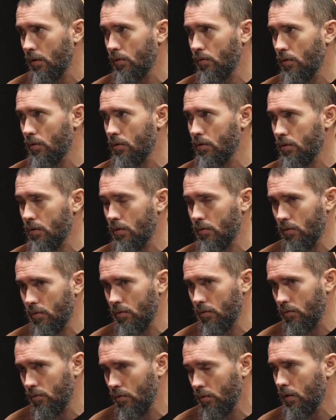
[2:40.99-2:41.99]
That is,
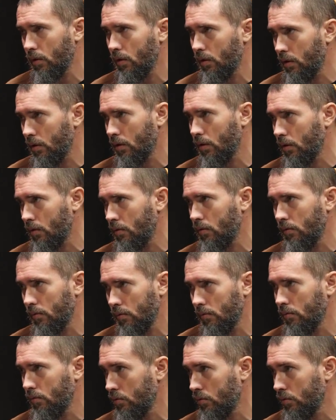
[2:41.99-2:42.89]
a token is like